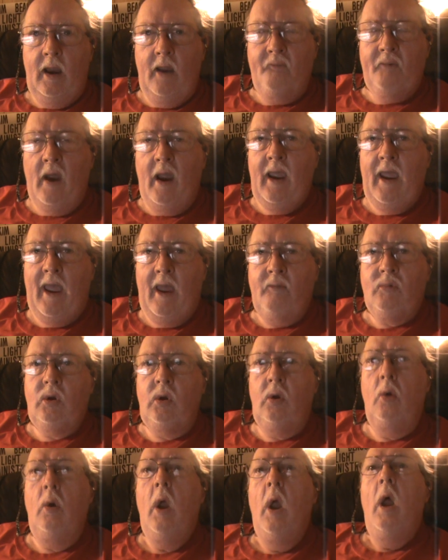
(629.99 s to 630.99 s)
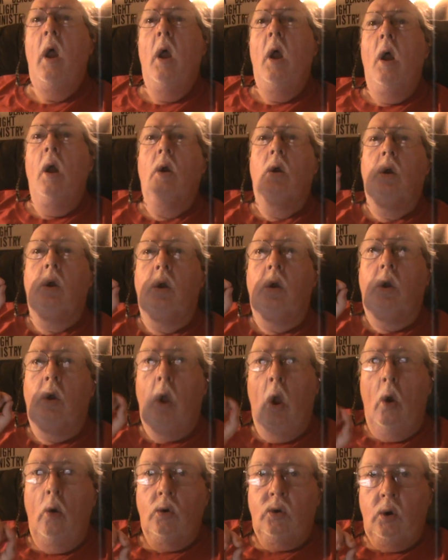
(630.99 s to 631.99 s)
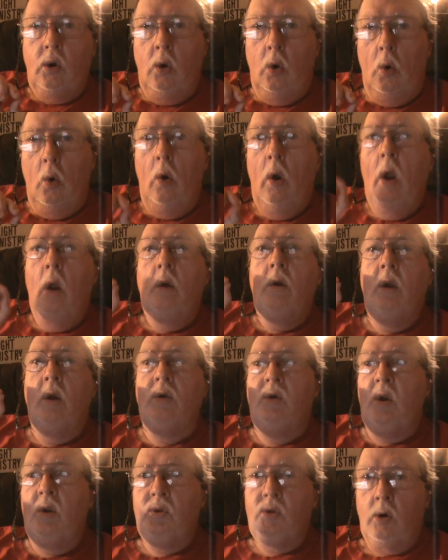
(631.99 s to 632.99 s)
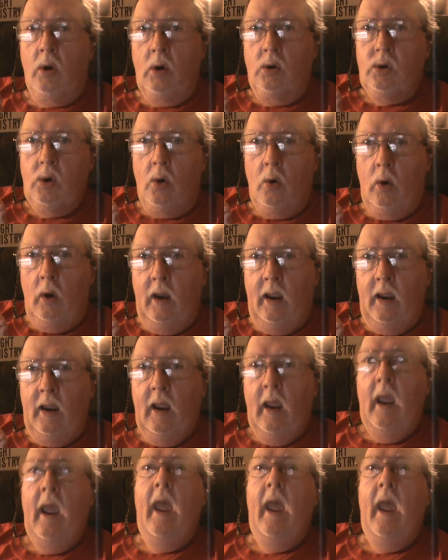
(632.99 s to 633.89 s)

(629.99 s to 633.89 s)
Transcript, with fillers: If I have to go to the district attorney